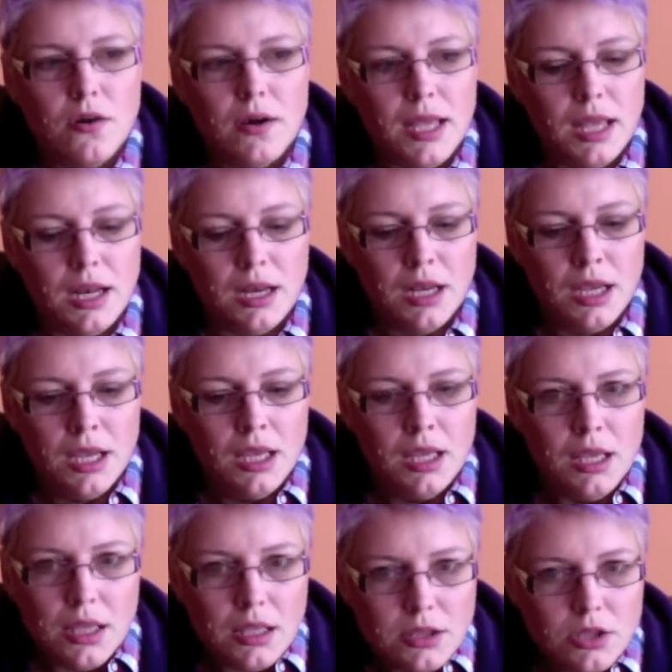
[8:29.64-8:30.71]
And
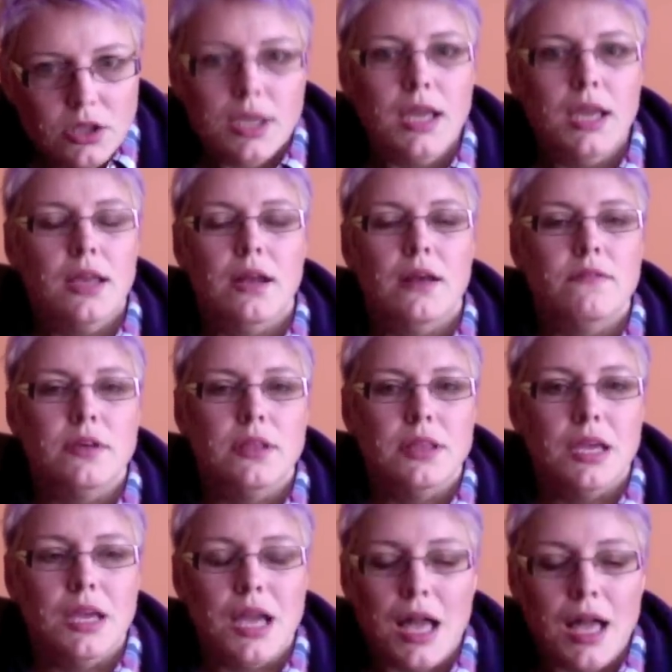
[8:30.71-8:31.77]
looking at
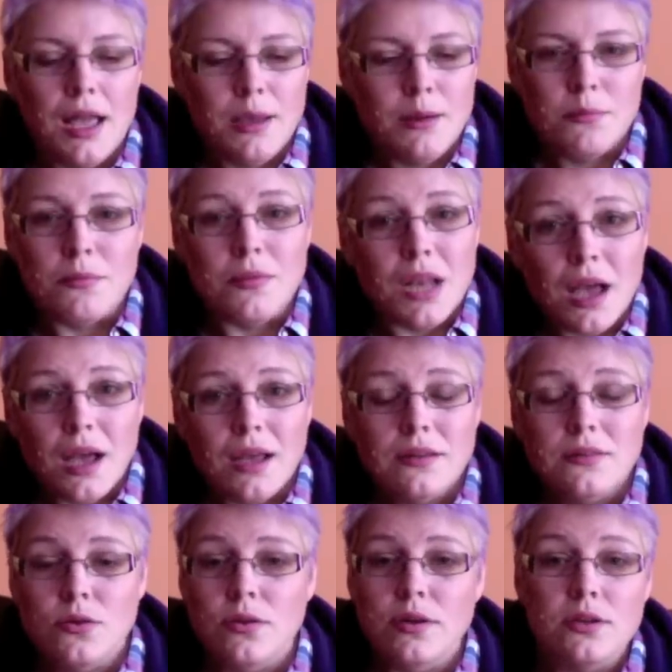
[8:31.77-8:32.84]
everything, I am
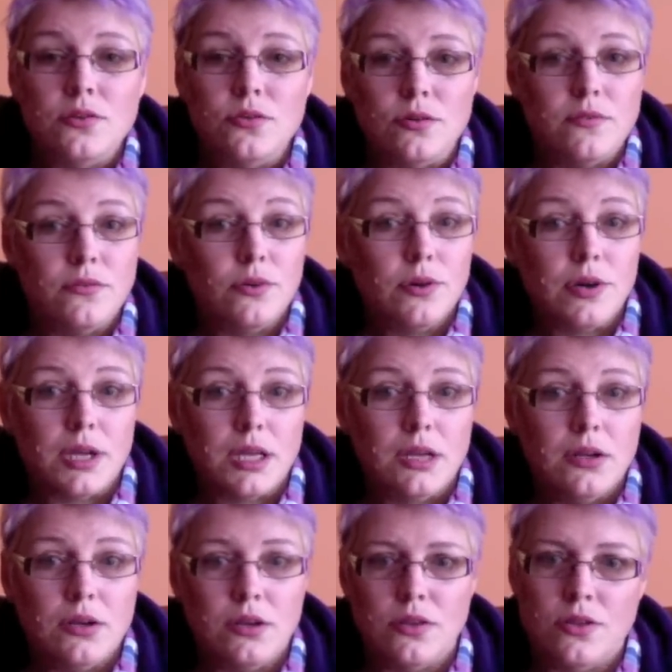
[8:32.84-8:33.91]
not going to
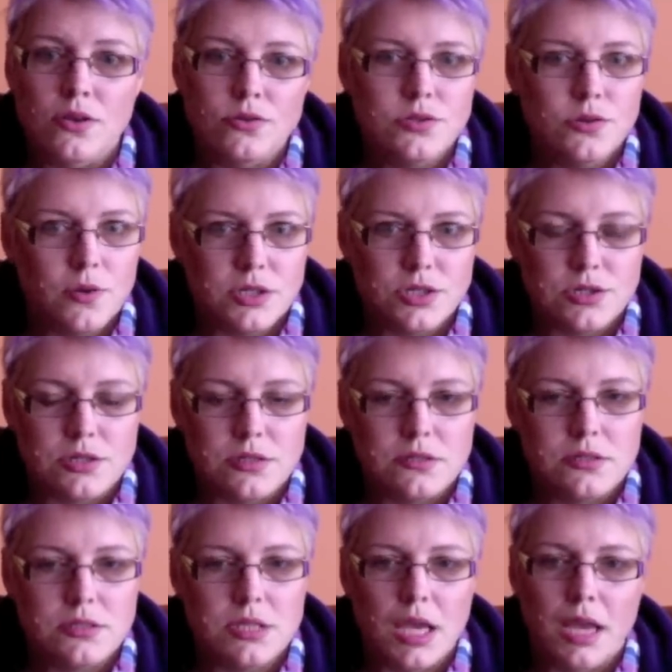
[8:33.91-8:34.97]
avoid those
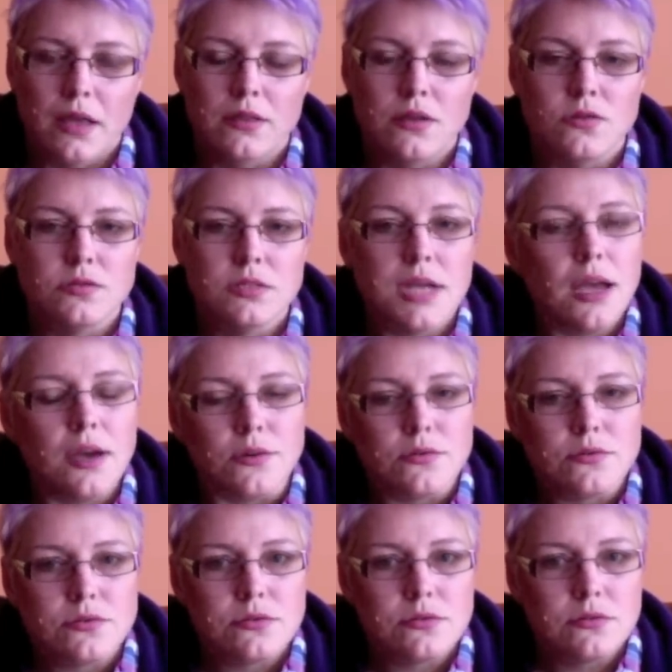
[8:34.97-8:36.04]
questions and those
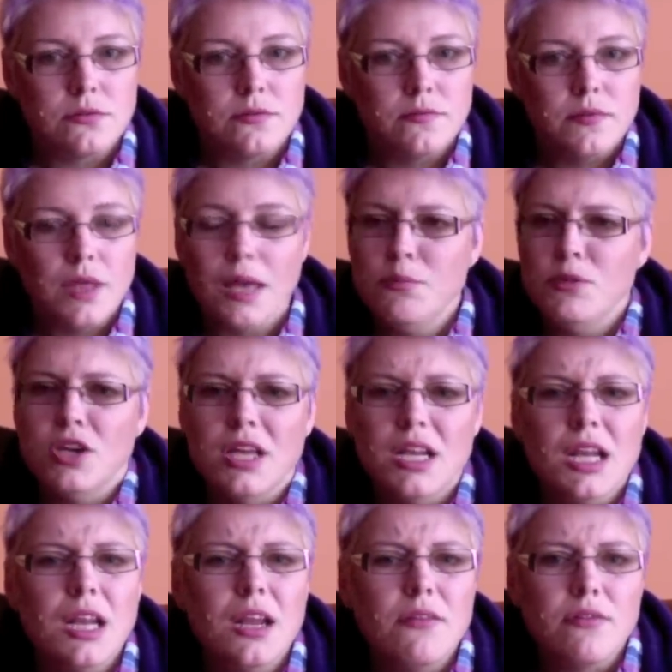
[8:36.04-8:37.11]
doubts. I'm looking
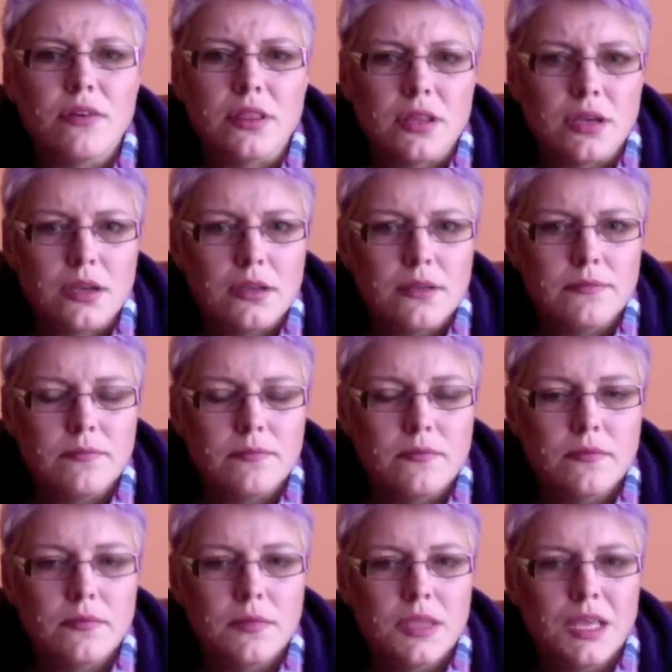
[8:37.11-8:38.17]
at everything.
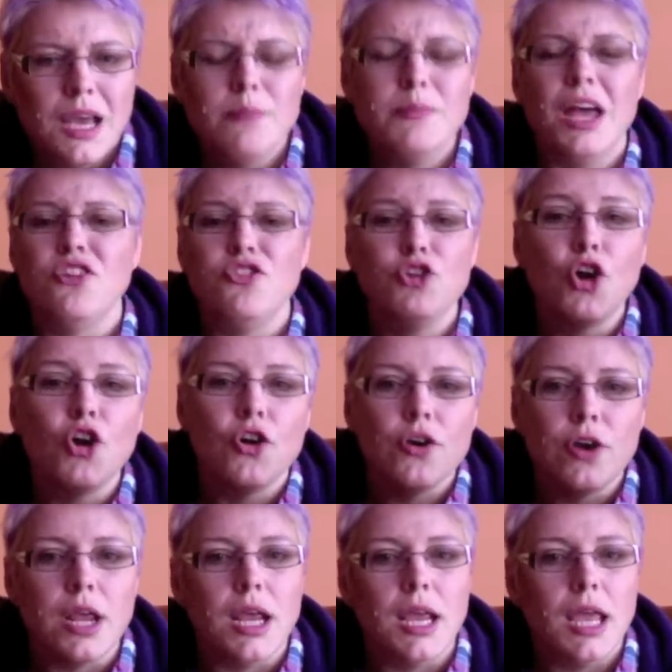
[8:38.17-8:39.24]
I'm not
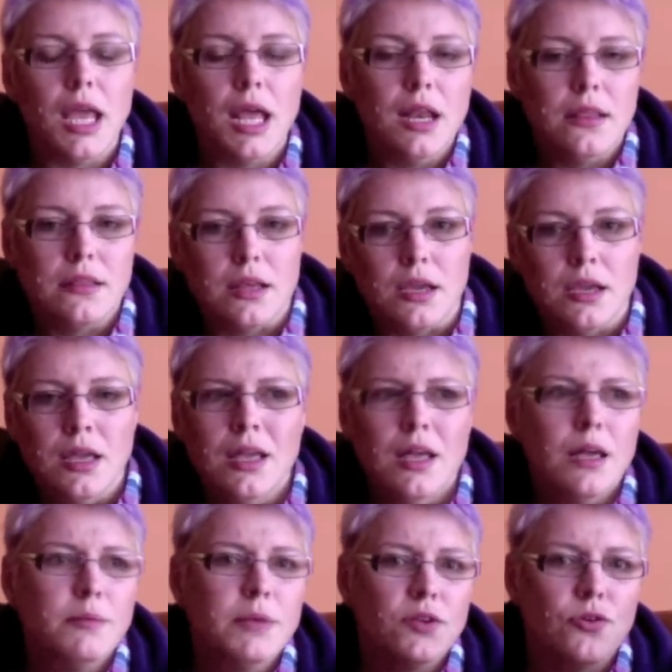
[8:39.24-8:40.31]
turning anything.
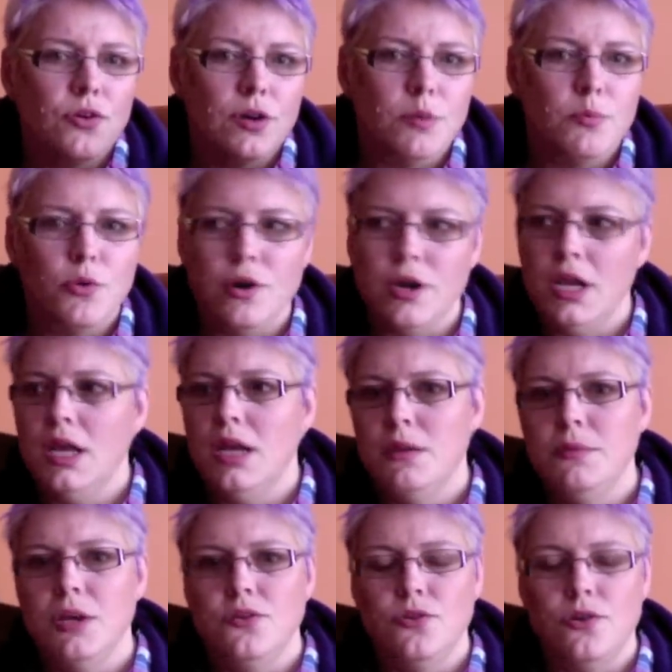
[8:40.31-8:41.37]
I'm not turning born again. I'm
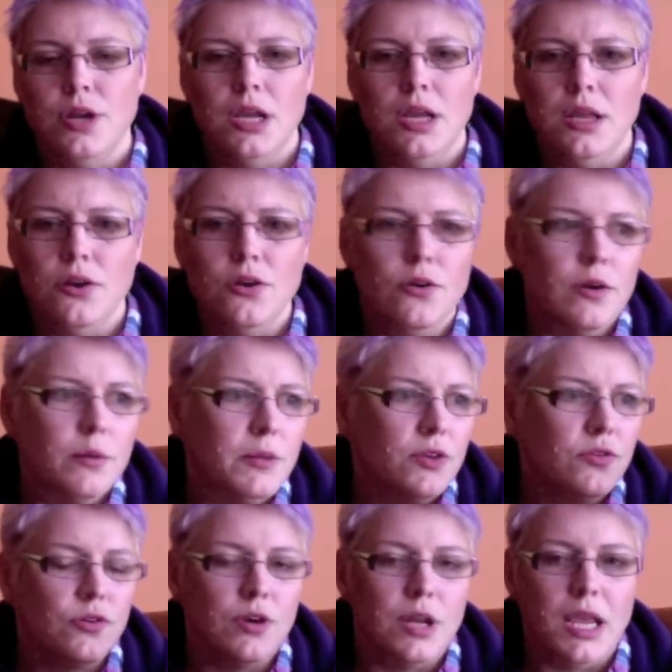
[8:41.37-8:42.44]
not turning Hindu. I'm
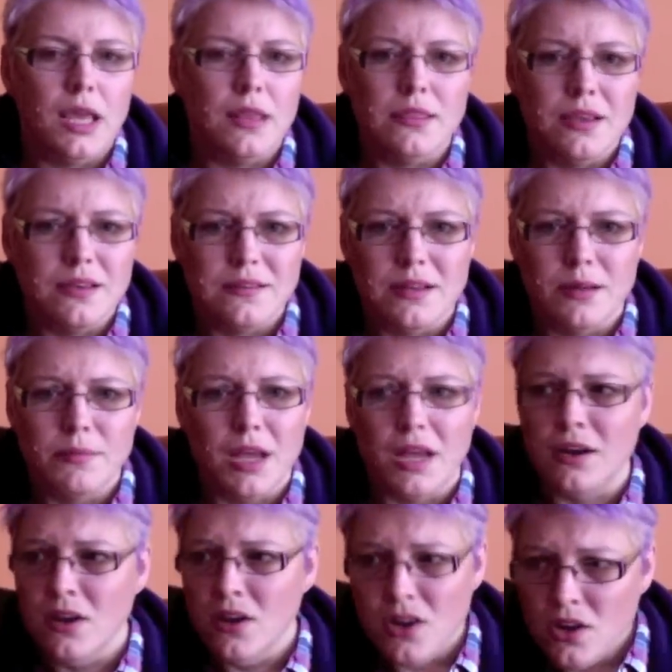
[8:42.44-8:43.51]
not turning atheist. I'm
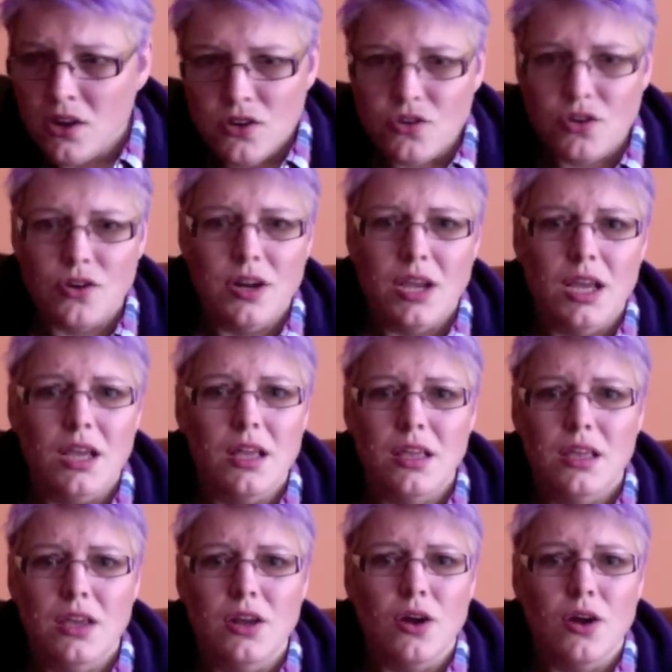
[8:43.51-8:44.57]
not turning,
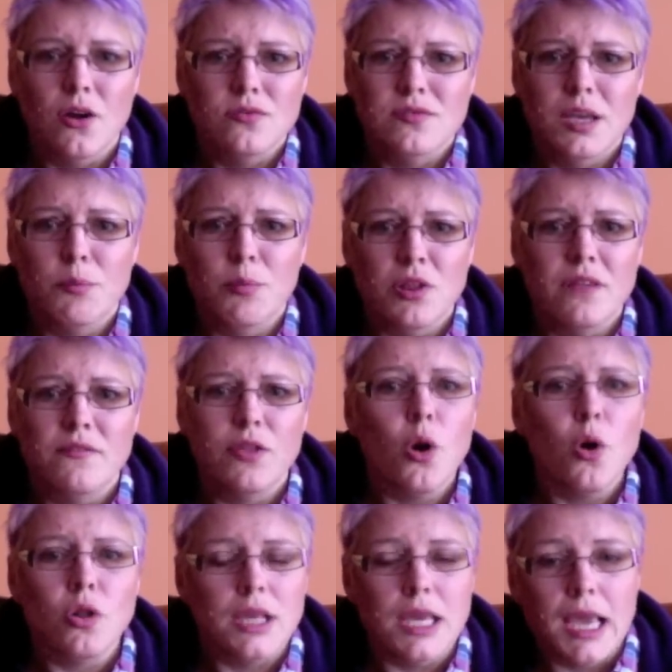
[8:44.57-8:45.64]
Temple of the
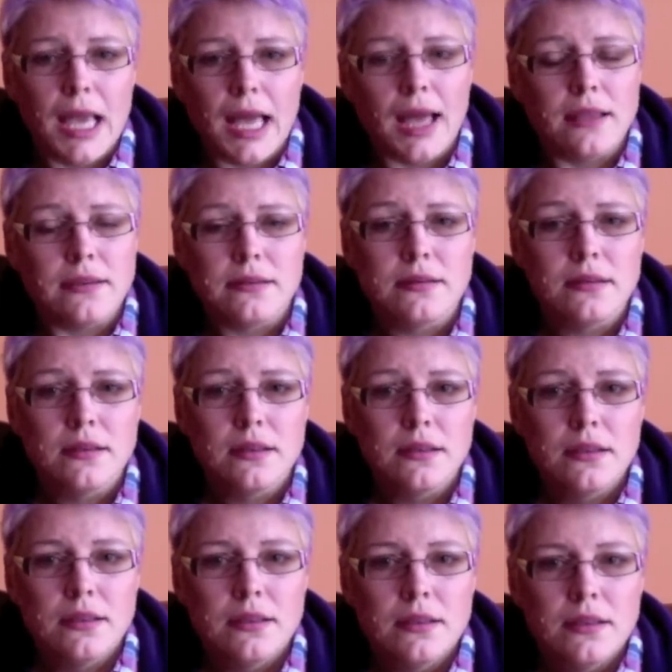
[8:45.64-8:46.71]
Holy Cat.
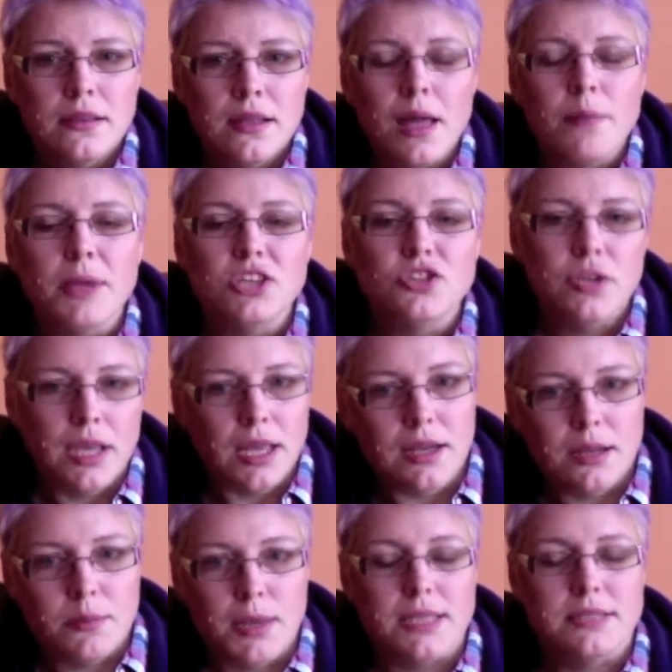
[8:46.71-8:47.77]
I'm
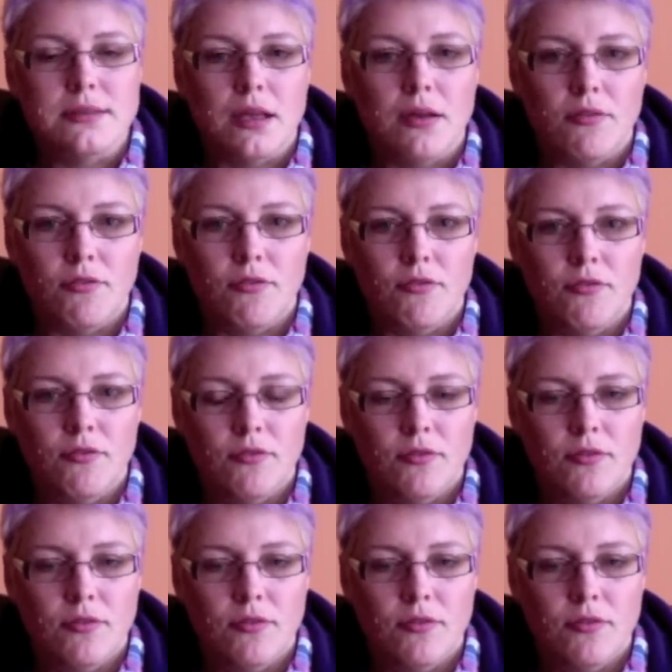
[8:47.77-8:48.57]
educating myself.